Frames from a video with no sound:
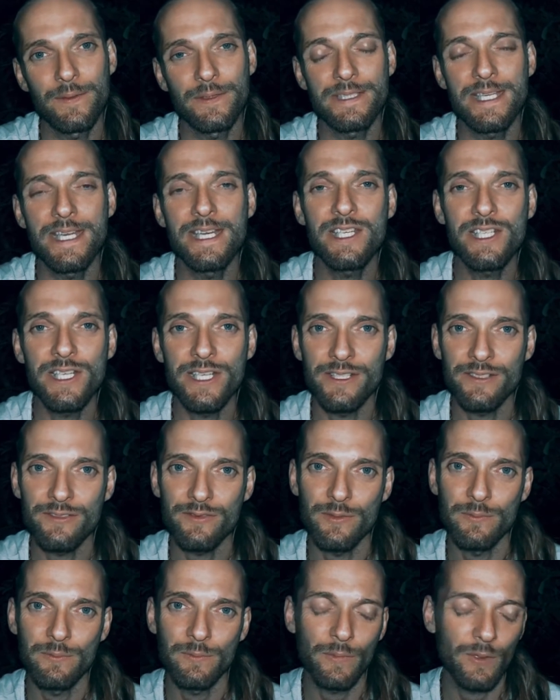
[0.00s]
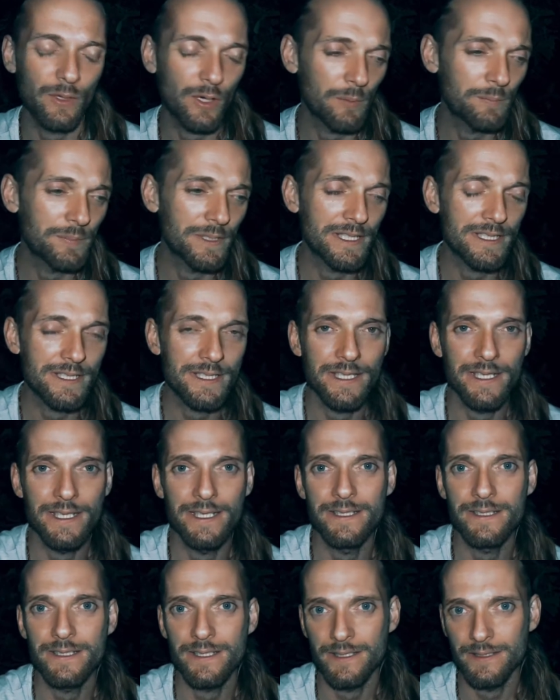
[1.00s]
teachings from Coptic
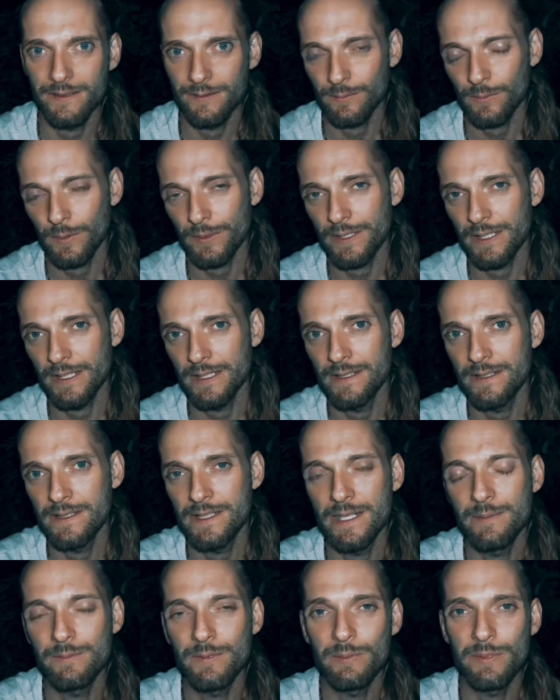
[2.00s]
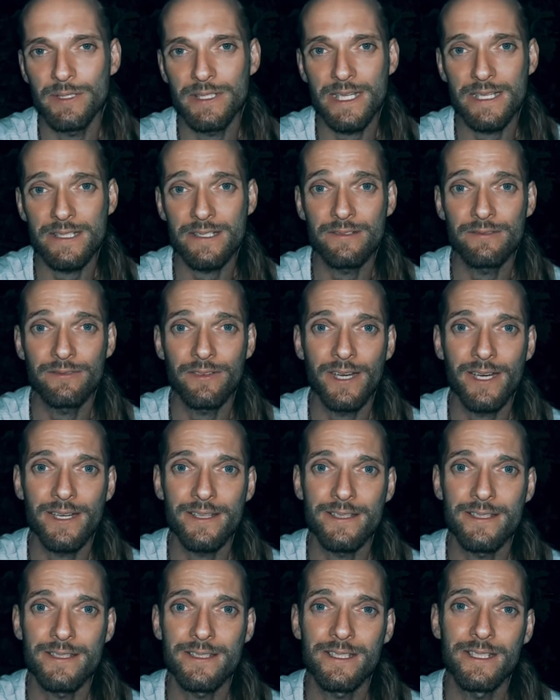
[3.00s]
saints and what they deem to be desert
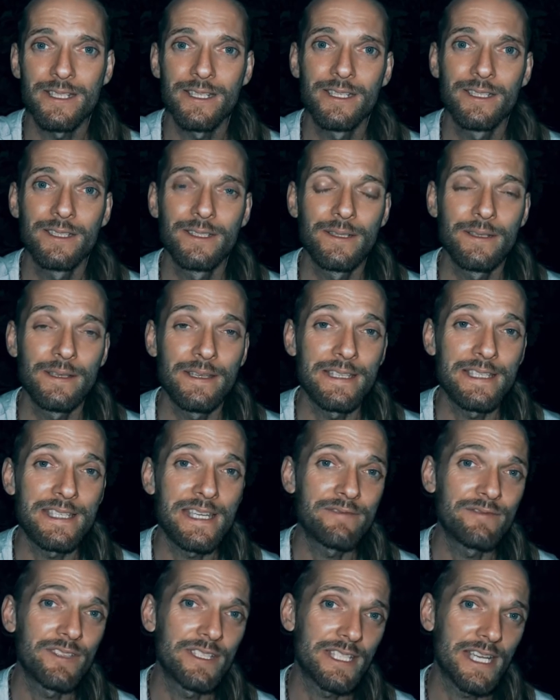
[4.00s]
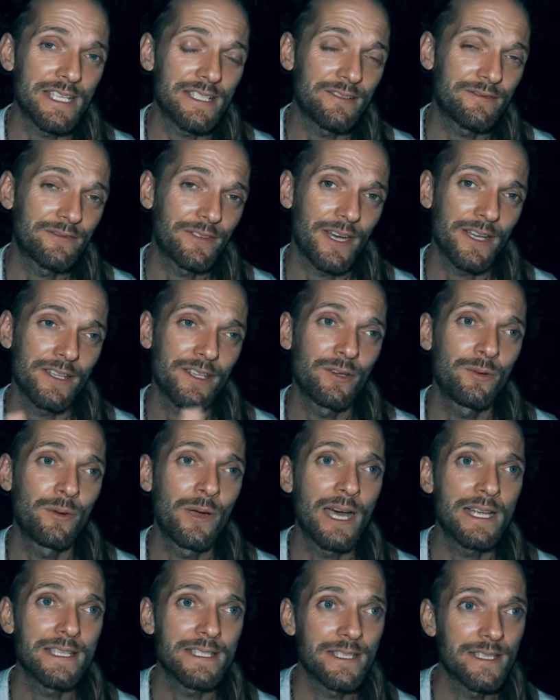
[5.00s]
fathers. There's even a desert father who
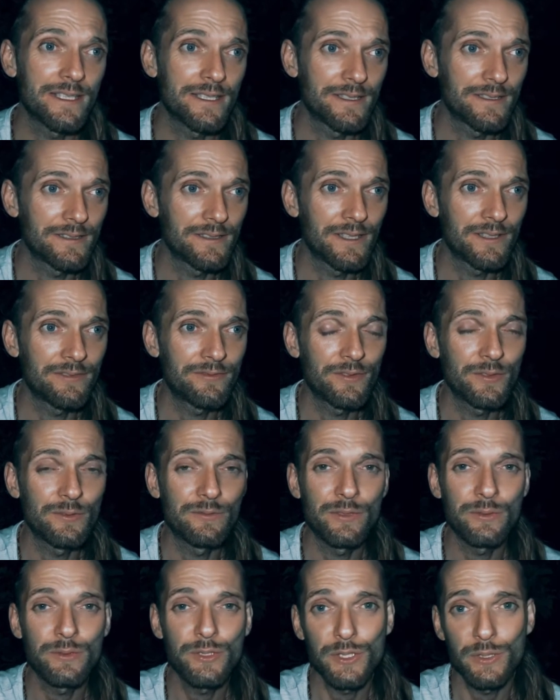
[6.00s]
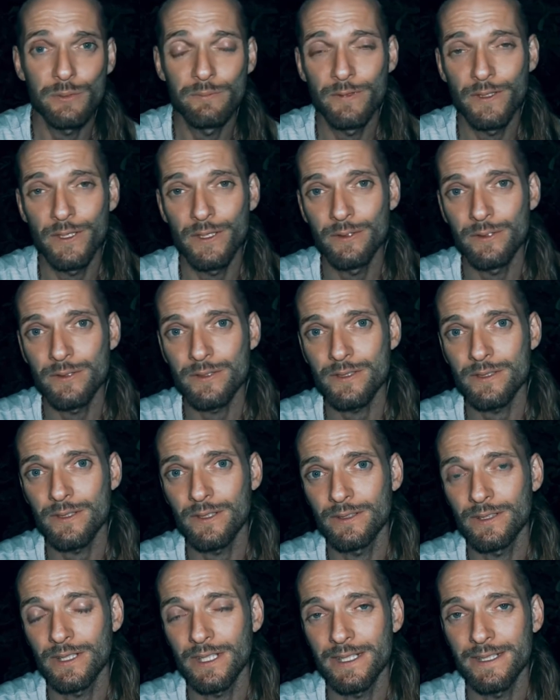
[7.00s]
has a few YouTube videos
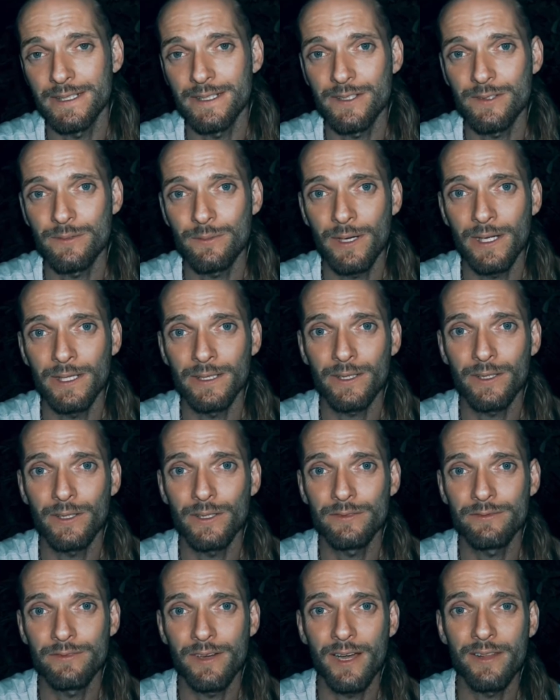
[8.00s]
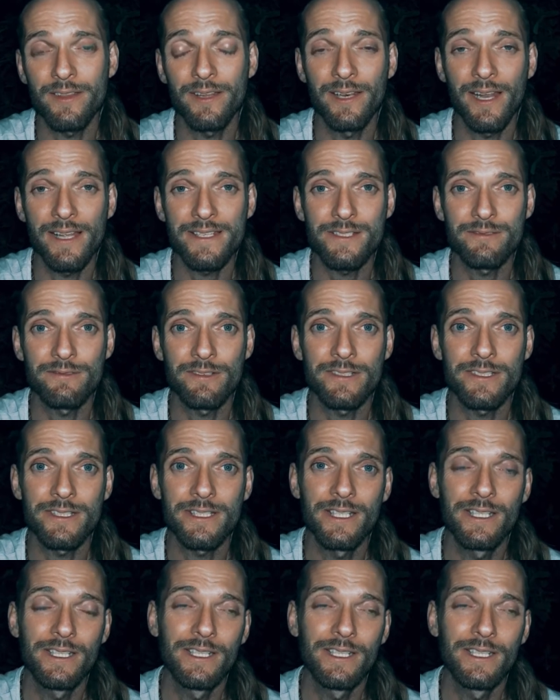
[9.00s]
online as well, called Father Lazarus.